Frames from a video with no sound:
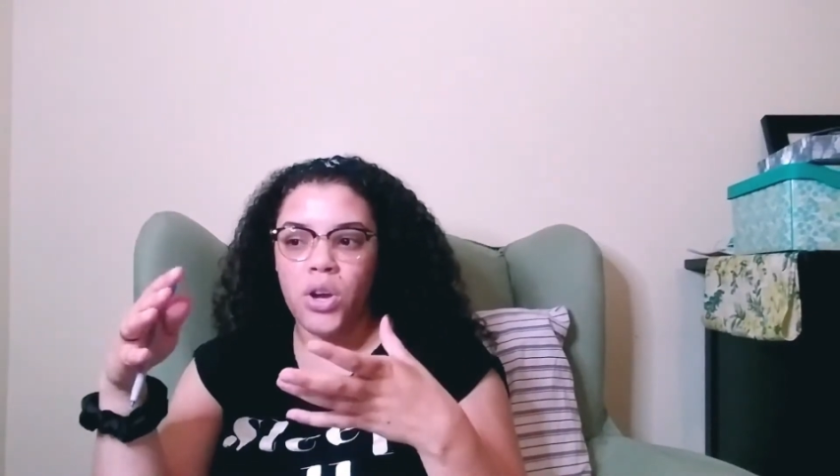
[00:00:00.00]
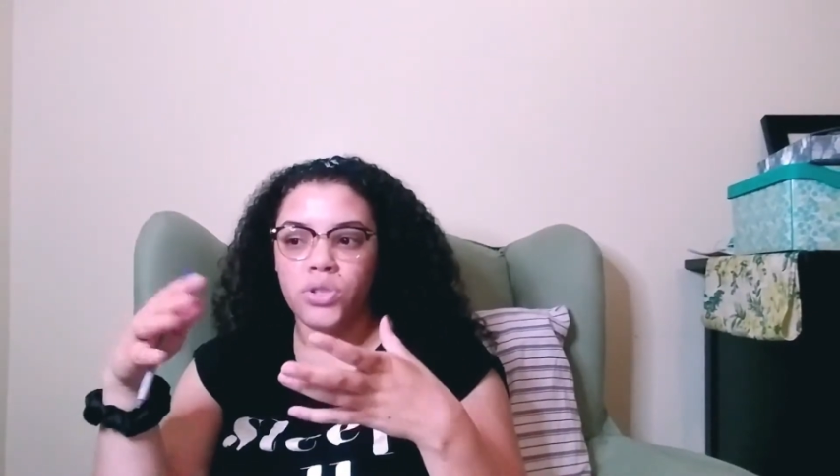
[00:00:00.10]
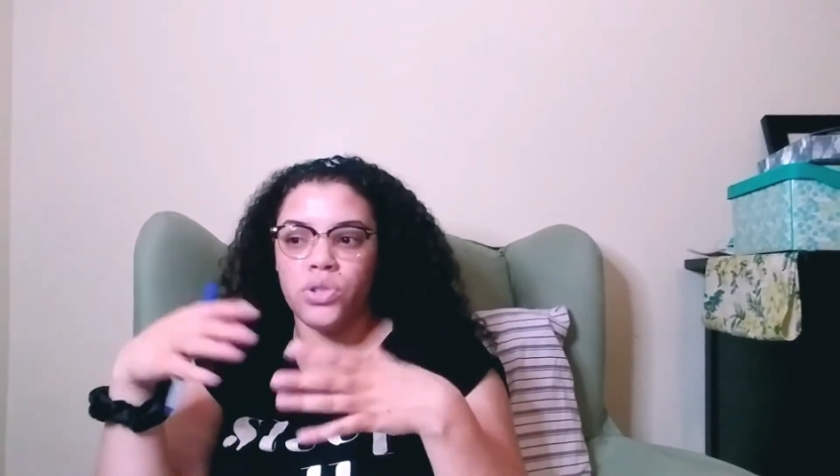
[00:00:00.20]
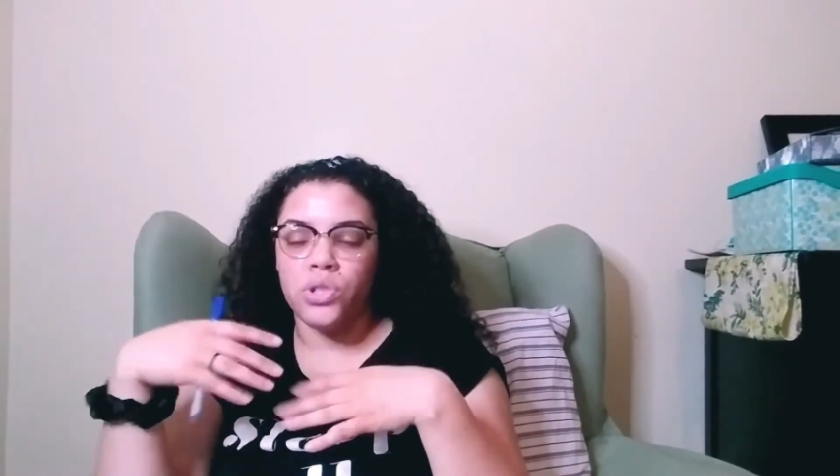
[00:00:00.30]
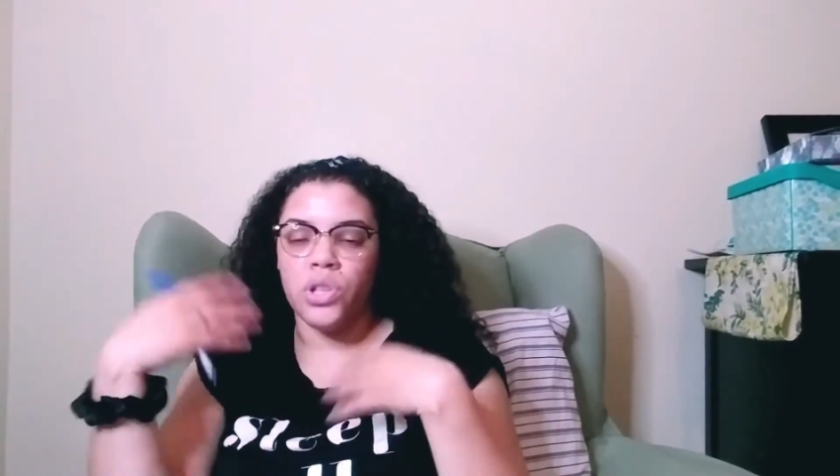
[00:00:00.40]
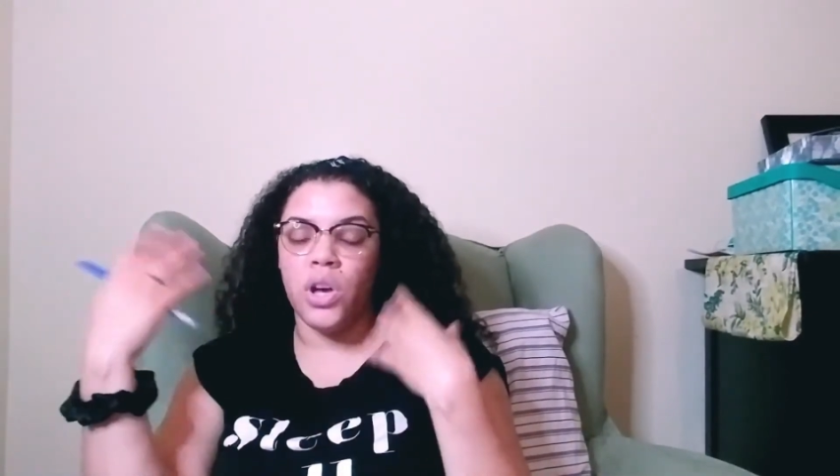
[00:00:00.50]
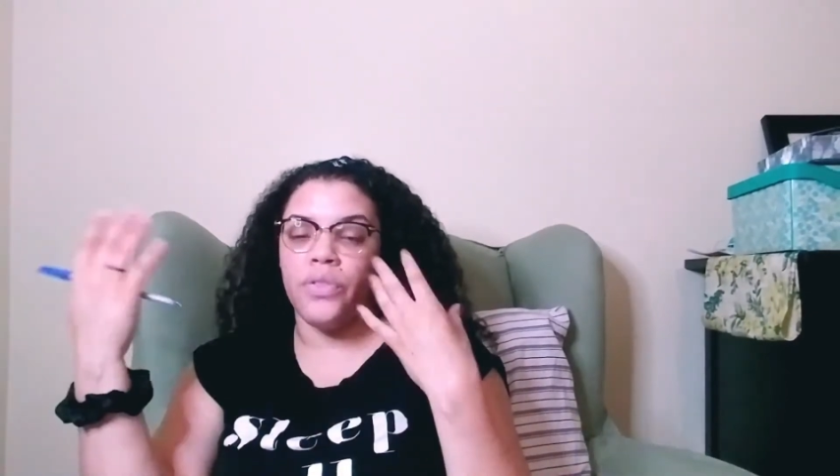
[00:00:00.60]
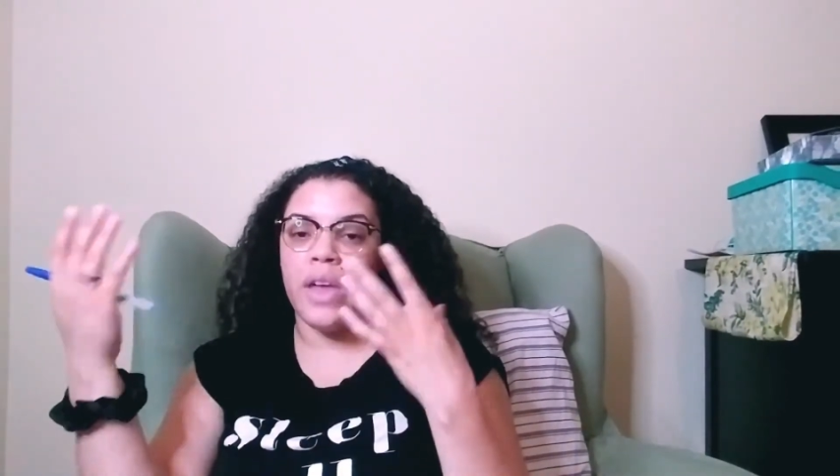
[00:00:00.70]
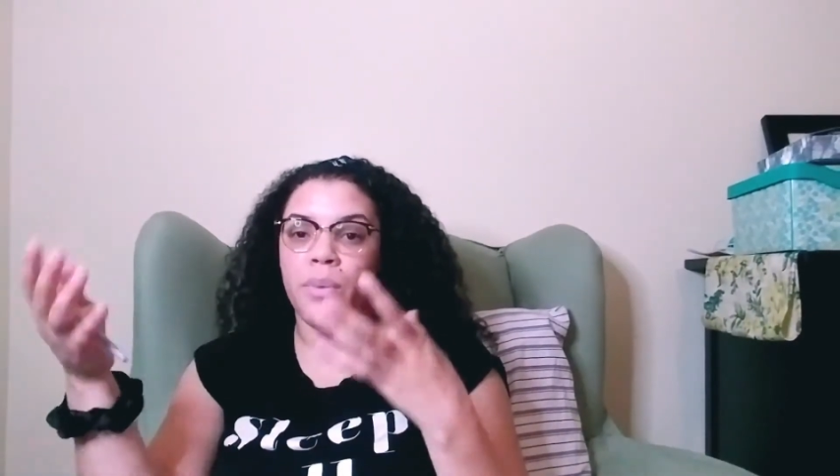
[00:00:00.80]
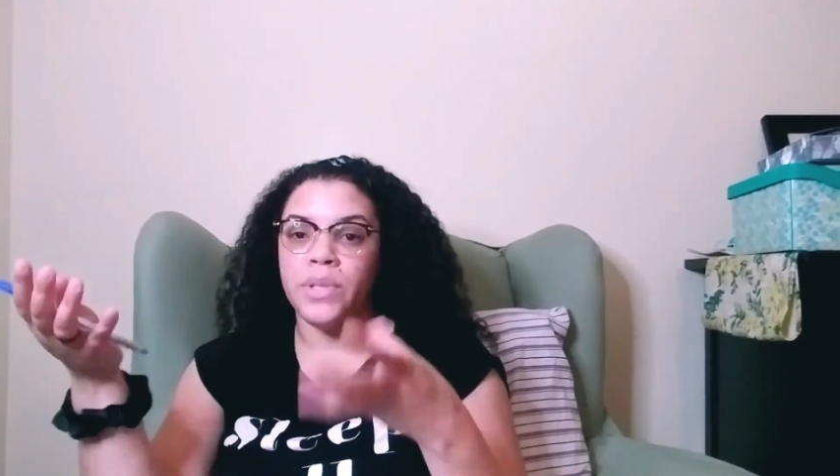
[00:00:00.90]
so she thought
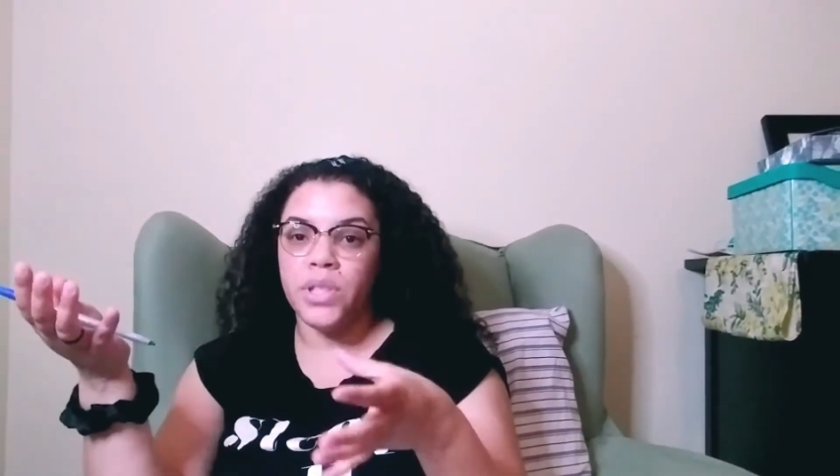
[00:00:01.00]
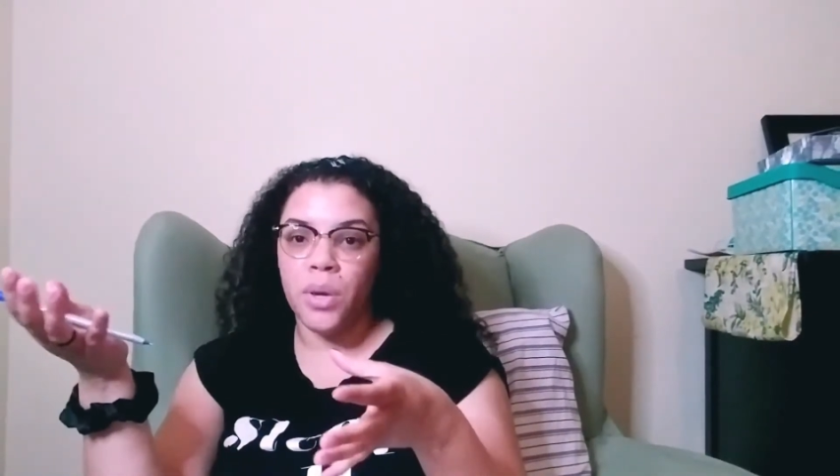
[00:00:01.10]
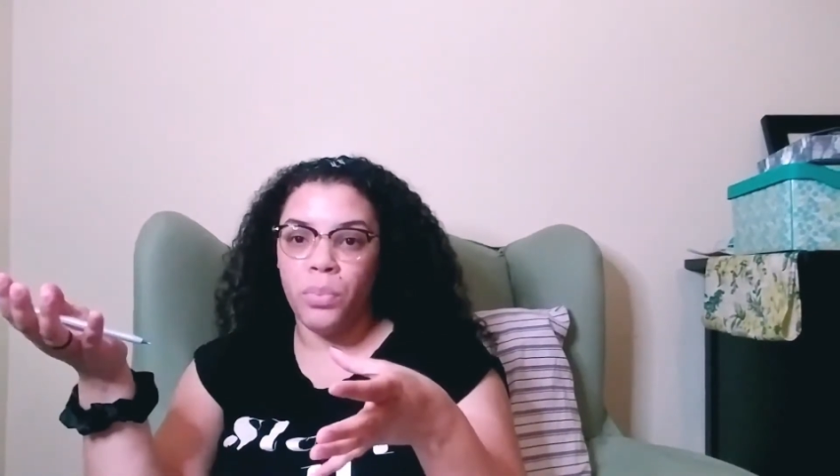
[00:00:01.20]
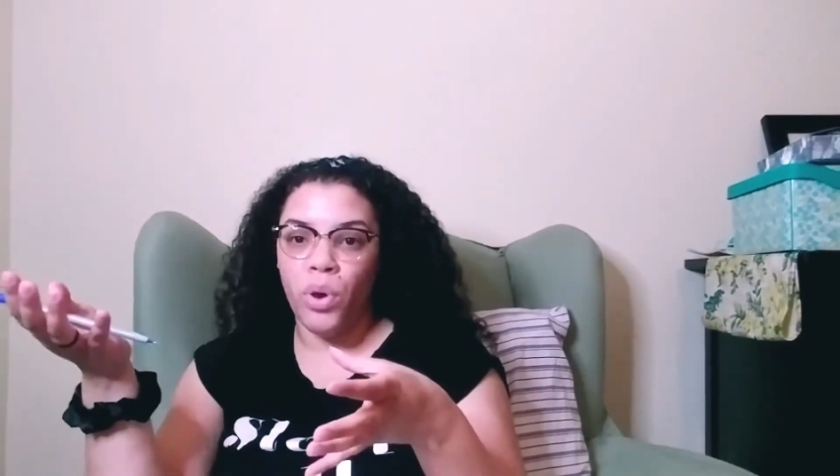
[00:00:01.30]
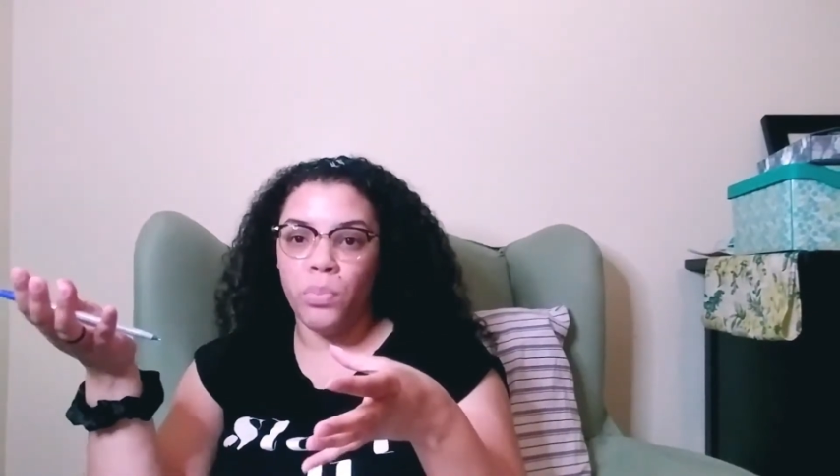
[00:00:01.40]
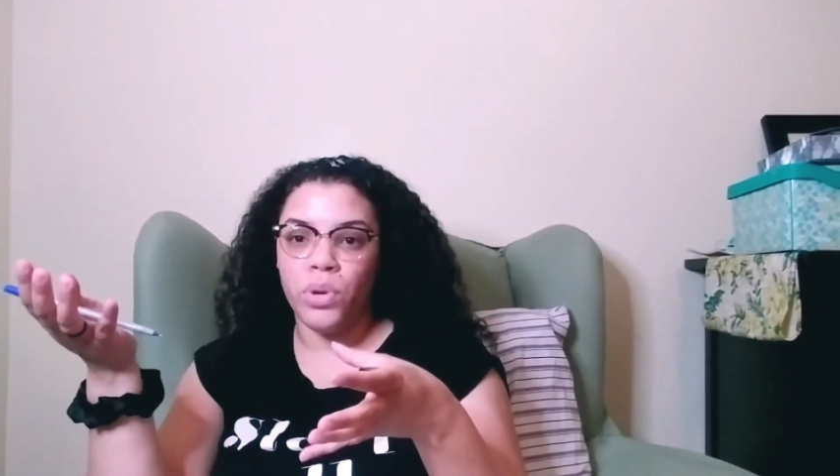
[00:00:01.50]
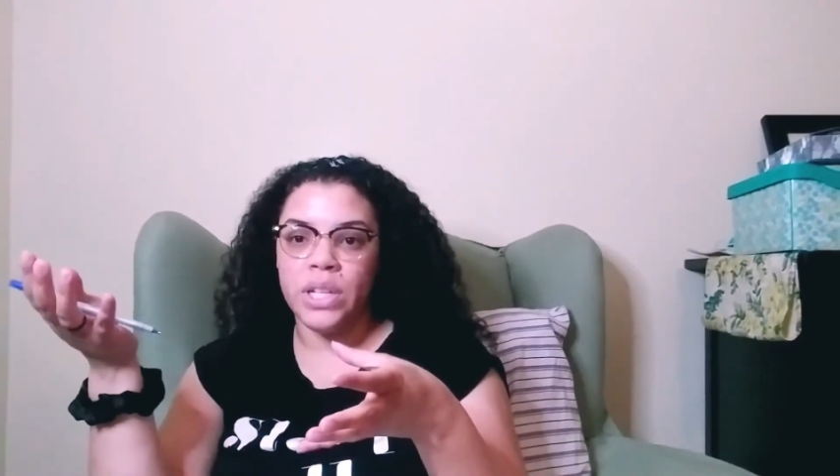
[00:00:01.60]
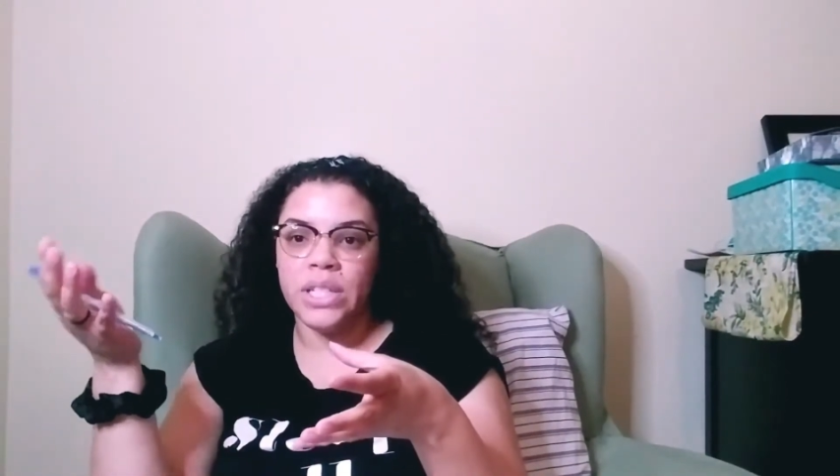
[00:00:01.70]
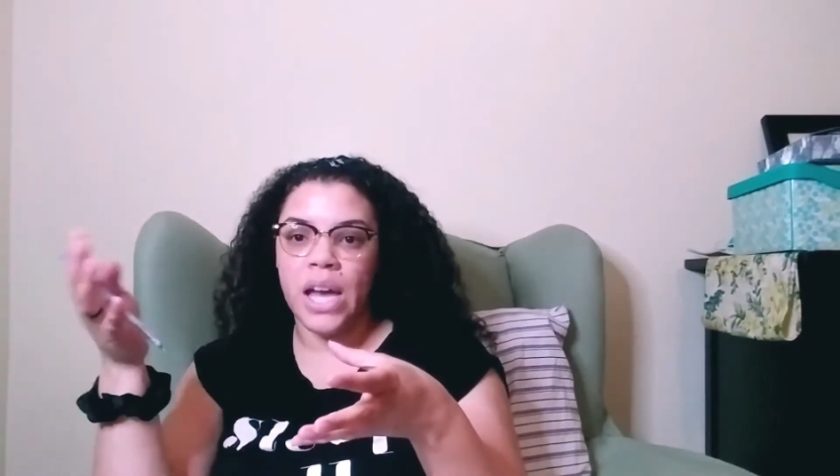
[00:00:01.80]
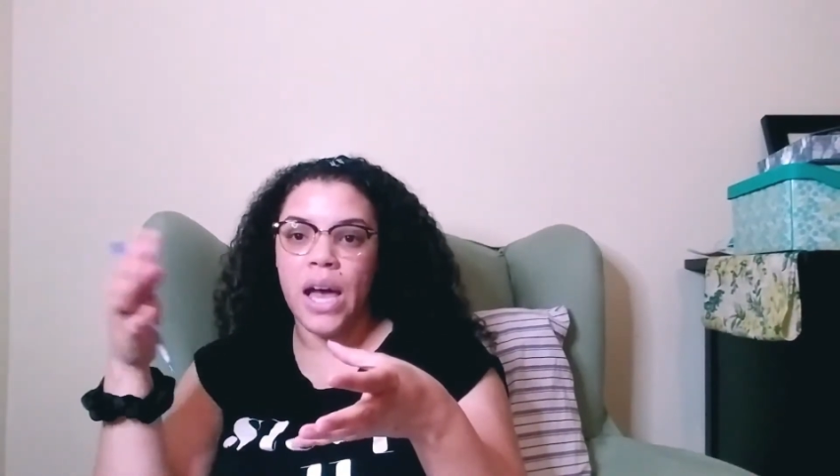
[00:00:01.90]
that was the appropriate
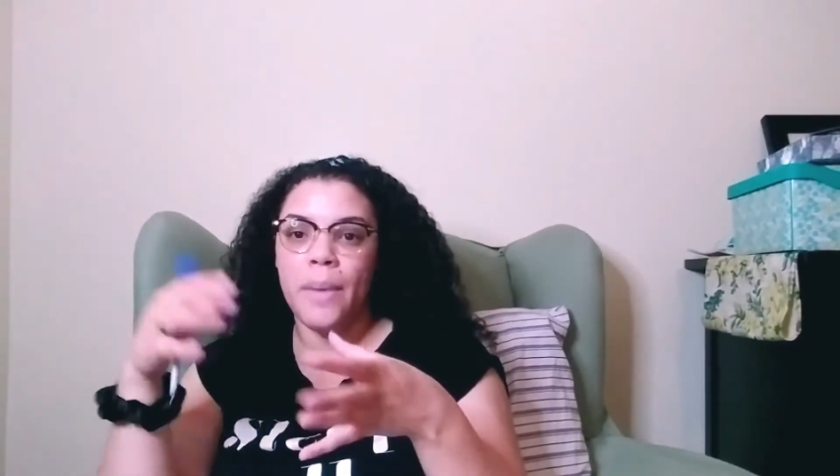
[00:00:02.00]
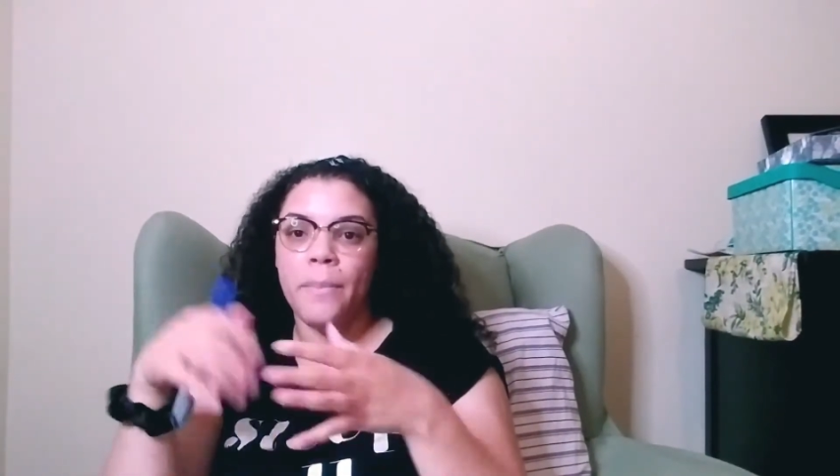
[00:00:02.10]
time.